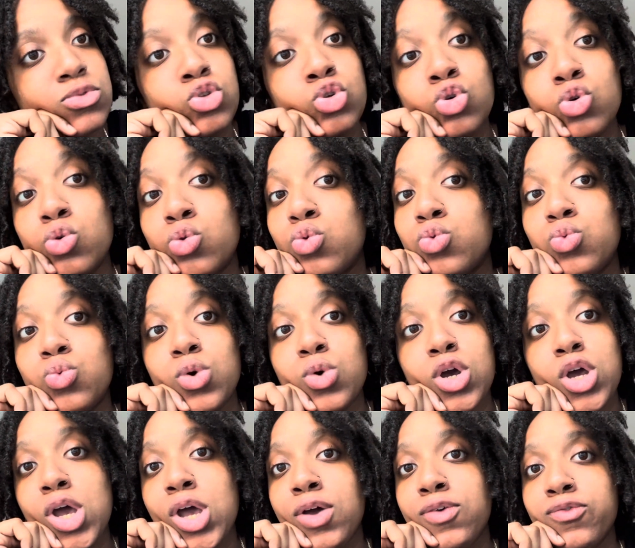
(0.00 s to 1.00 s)
Do
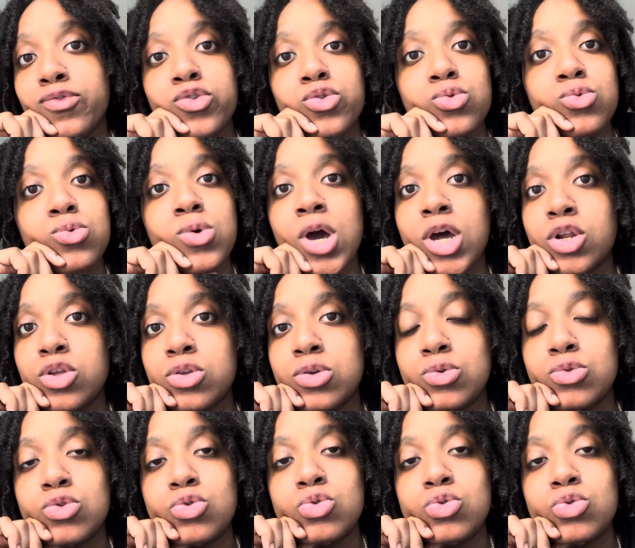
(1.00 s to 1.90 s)
whatever you gotta do.